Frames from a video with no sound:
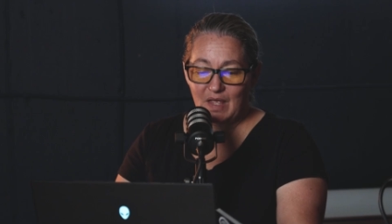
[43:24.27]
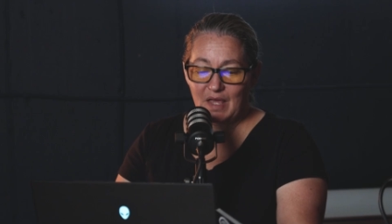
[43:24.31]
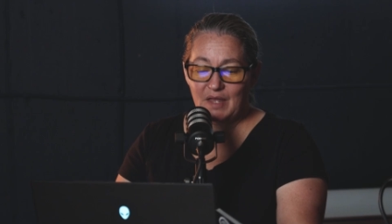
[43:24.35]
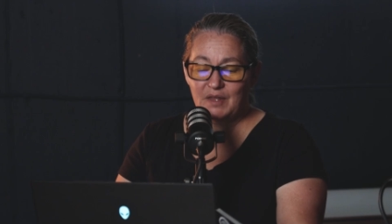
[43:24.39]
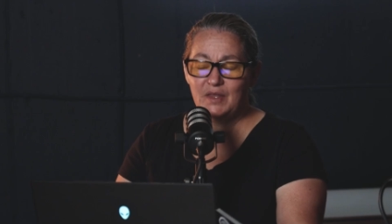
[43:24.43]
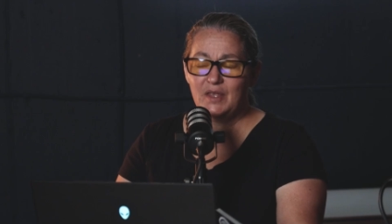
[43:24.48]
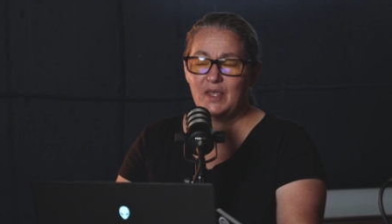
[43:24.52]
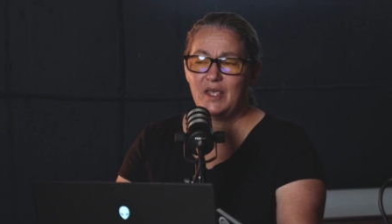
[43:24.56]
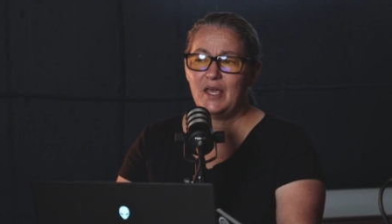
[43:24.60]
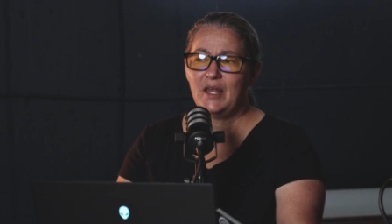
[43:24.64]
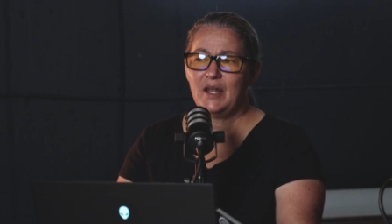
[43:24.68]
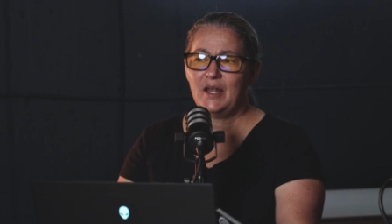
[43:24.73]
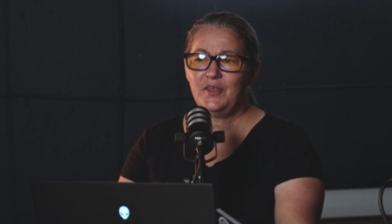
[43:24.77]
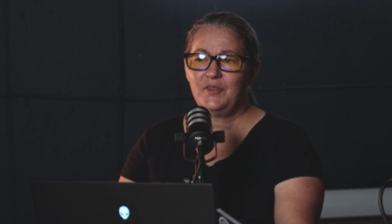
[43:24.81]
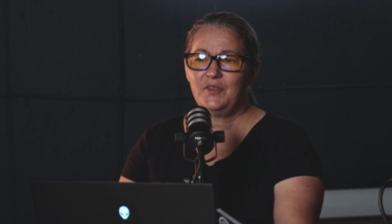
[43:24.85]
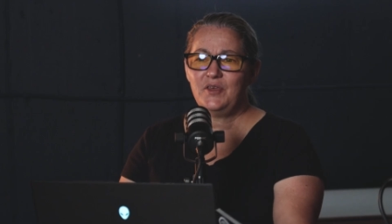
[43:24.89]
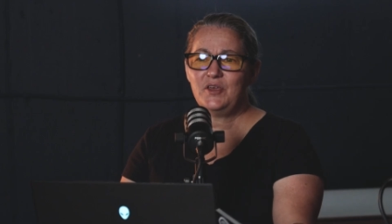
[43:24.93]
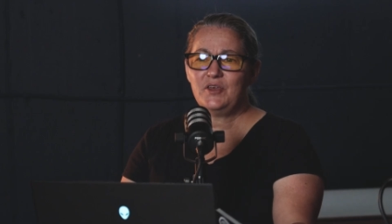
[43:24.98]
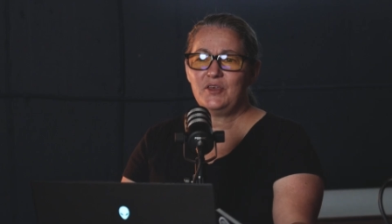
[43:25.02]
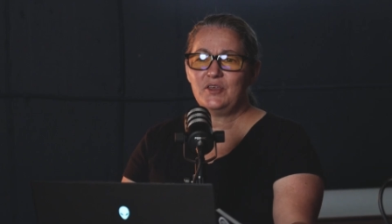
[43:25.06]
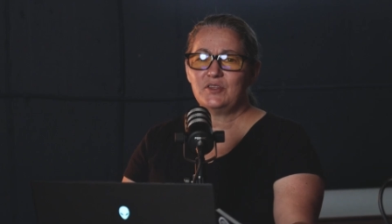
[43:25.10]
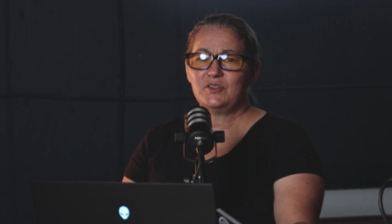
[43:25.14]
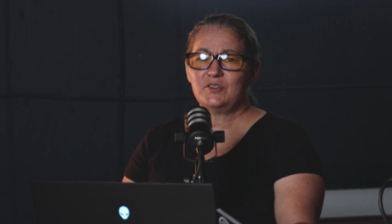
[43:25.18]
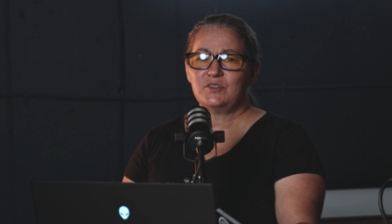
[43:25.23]
And I
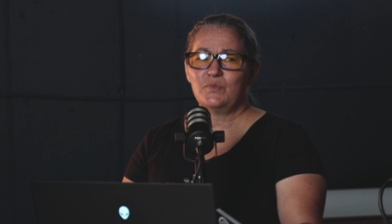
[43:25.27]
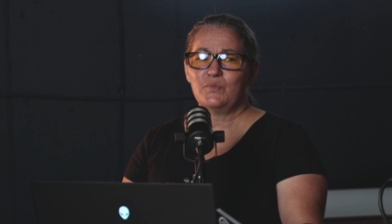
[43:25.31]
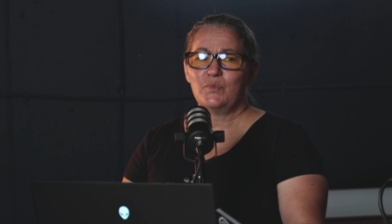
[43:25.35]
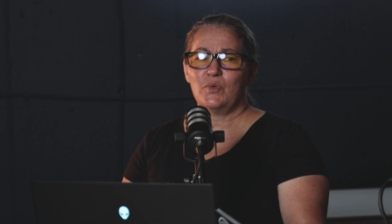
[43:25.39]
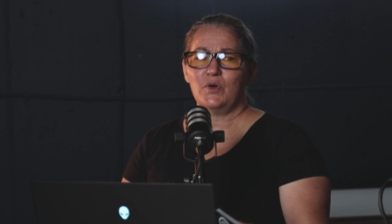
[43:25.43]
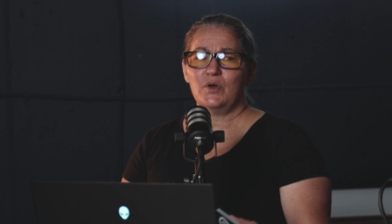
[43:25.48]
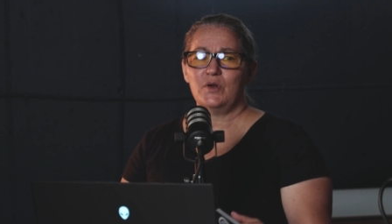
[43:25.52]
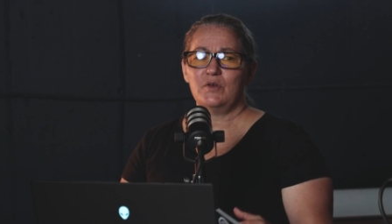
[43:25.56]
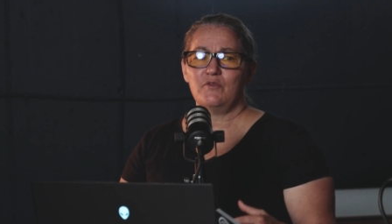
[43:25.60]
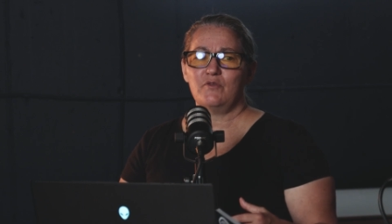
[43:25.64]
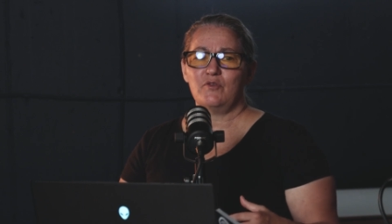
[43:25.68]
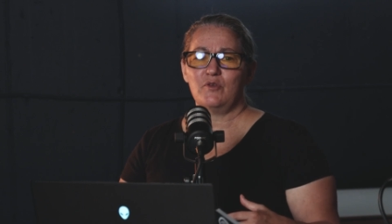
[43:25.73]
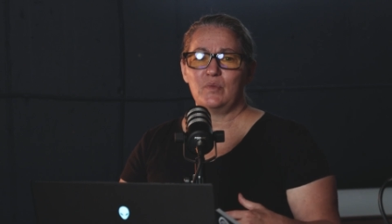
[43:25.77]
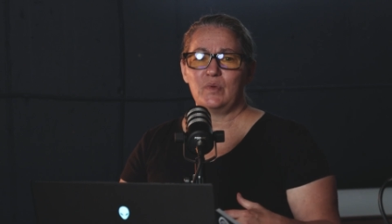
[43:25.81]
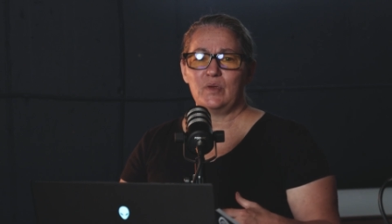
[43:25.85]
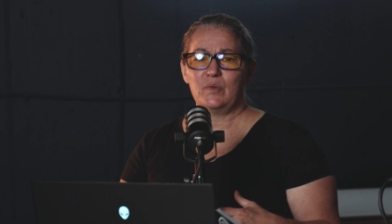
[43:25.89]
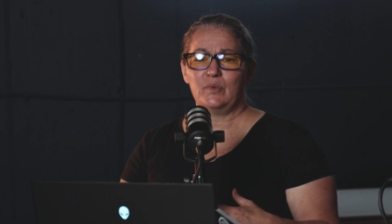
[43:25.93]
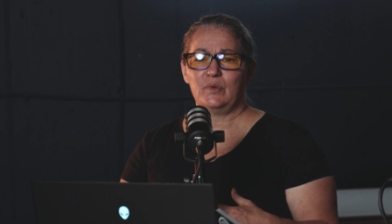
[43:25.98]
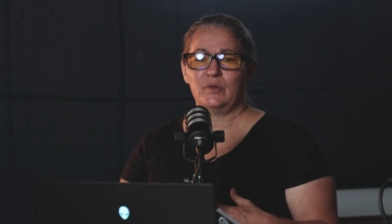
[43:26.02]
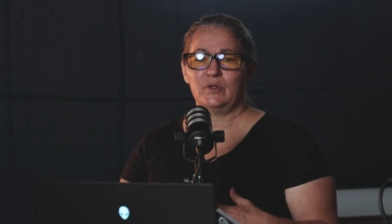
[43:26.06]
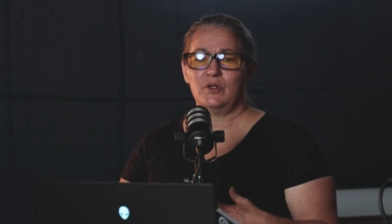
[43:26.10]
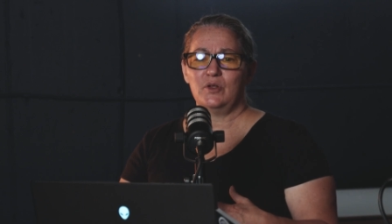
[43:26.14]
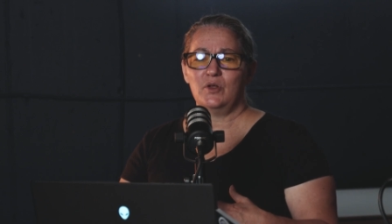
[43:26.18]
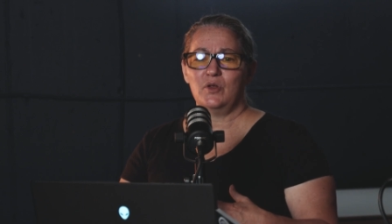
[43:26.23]
think it's important for
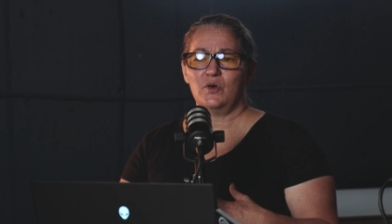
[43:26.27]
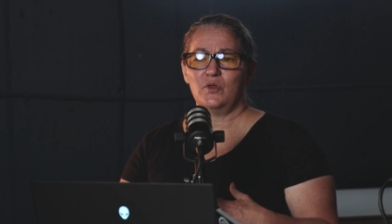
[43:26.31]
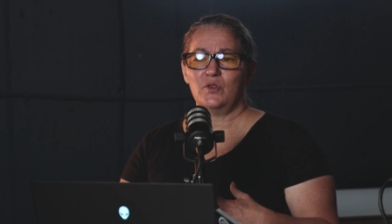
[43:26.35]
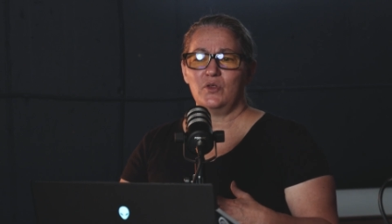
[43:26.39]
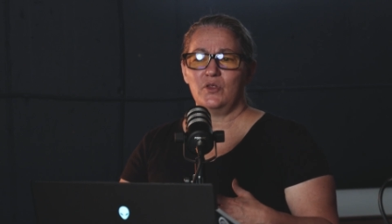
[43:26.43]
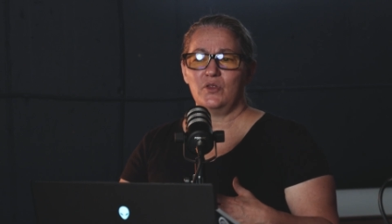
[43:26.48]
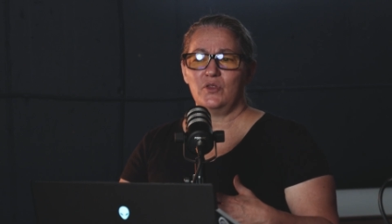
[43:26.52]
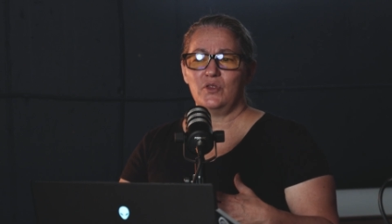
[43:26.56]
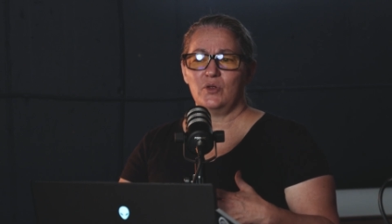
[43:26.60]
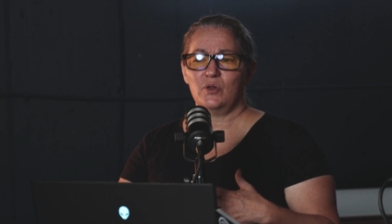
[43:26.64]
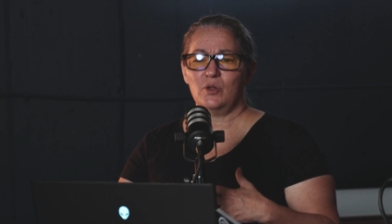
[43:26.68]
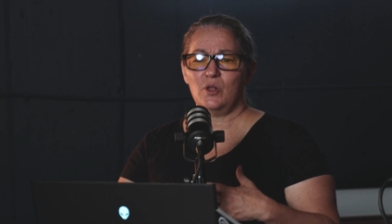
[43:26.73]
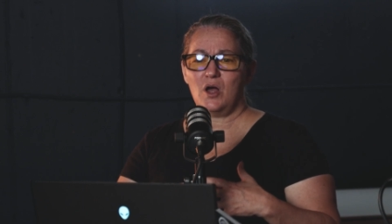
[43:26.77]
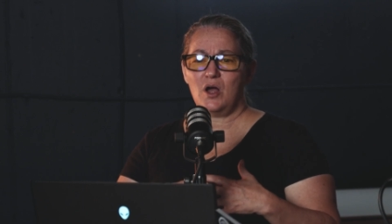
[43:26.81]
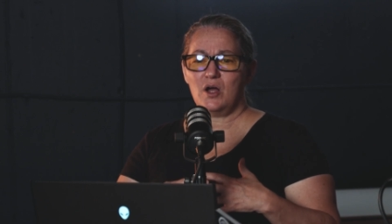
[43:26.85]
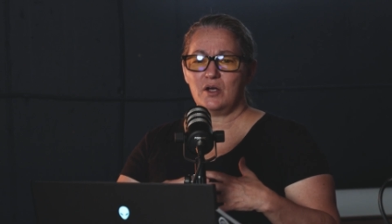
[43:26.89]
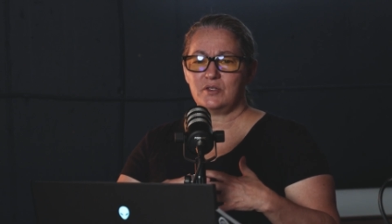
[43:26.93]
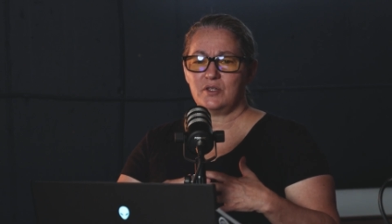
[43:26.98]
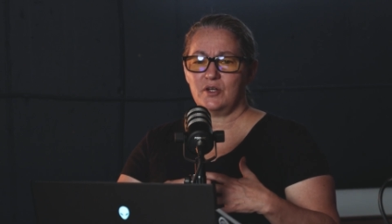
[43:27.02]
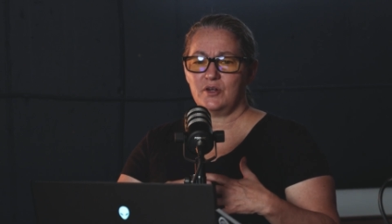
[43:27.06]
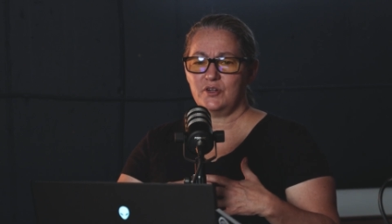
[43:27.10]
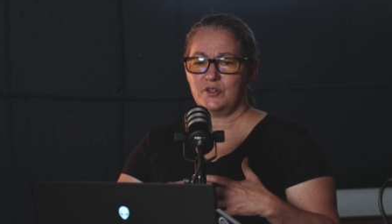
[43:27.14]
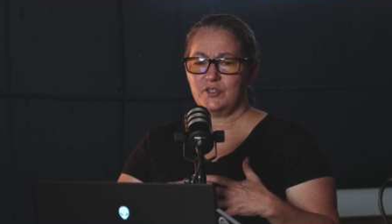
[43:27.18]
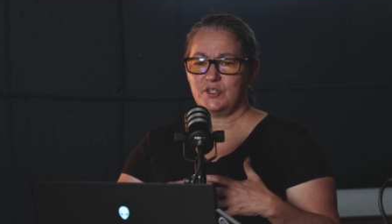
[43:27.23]
people to know that the
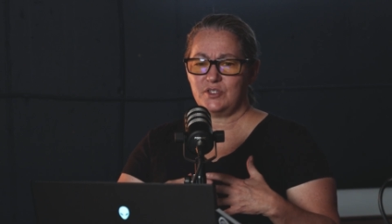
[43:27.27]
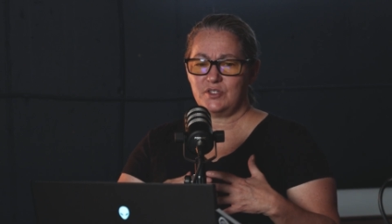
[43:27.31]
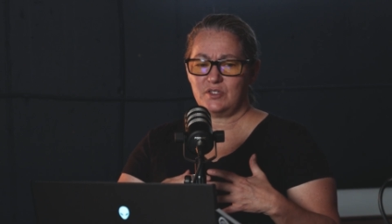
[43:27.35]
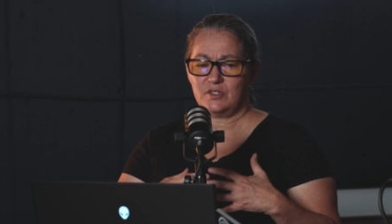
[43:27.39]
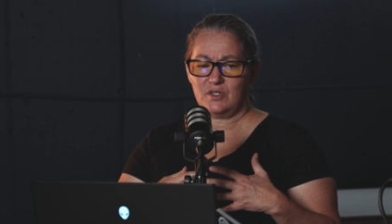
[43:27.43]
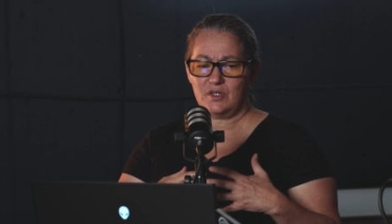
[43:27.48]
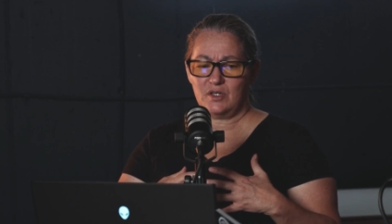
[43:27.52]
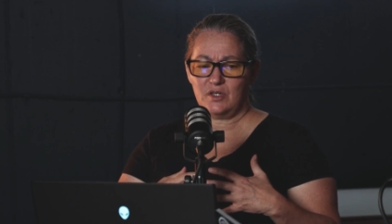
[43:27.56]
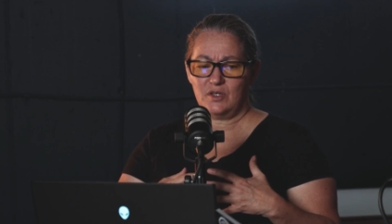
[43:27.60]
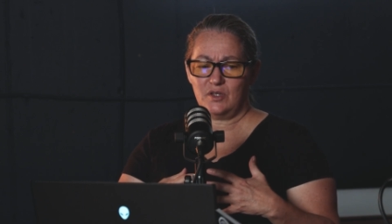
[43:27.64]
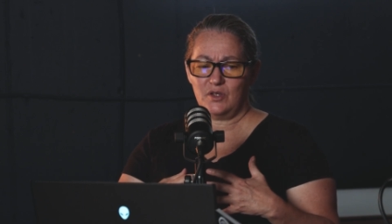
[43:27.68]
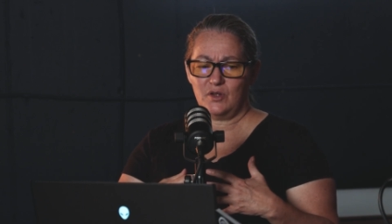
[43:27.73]
logs aren't just,